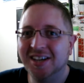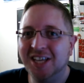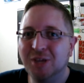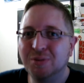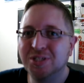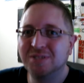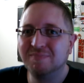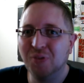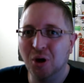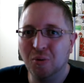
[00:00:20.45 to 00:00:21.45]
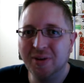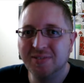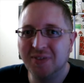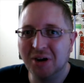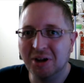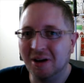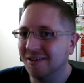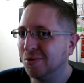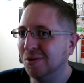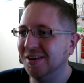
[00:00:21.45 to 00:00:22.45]
he was always very
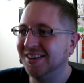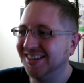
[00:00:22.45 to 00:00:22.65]
awkward.